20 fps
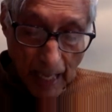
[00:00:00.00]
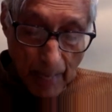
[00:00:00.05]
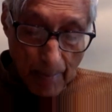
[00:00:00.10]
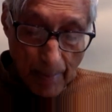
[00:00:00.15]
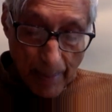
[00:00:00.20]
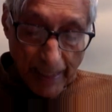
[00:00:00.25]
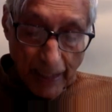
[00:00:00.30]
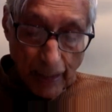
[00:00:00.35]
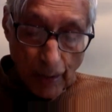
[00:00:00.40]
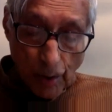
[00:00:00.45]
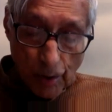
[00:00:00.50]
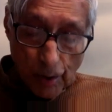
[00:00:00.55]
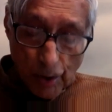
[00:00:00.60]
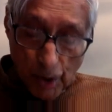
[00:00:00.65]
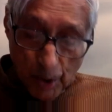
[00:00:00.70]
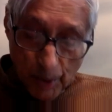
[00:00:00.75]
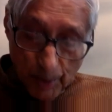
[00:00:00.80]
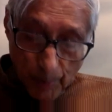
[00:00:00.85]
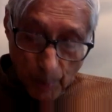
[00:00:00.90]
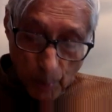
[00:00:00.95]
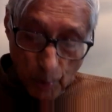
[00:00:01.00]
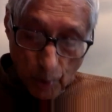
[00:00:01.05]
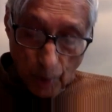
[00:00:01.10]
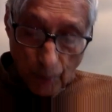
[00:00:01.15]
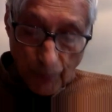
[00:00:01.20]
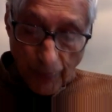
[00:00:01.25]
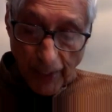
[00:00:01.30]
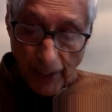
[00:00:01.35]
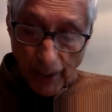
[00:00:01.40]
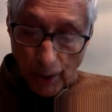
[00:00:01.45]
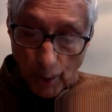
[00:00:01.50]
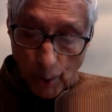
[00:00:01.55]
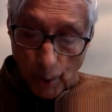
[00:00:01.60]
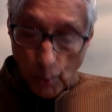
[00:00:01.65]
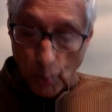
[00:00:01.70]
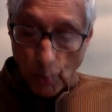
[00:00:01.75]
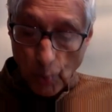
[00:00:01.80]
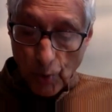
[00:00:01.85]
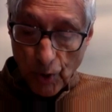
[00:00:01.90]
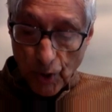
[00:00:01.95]
Malik also spoke of a
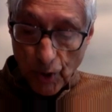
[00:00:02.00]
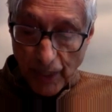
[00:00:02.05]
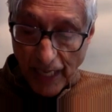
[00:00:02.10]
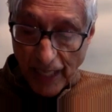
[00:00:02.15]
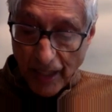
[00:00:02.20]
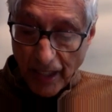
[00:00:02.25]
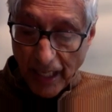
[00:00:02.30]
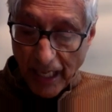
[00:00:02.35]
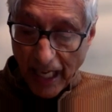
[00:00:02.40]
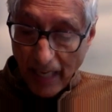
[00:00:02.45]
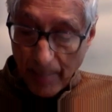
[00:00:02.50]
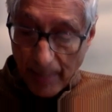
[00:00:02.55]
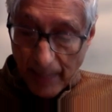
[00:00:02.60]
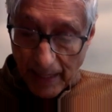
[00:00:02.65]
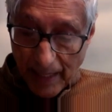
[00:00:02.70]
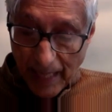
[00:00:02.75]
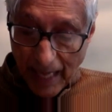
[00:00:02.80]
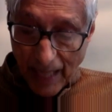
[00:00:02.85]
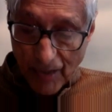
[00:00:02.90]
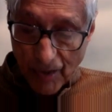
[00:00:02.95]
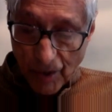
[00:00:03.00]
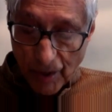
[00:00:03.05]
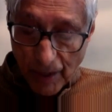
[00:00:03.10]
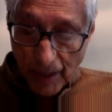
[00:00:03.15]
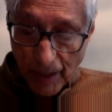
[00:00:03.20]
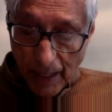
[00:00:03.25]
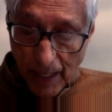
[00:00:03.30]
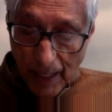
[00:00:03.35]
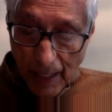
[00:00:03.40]
Hindu, Seth Hemal Das,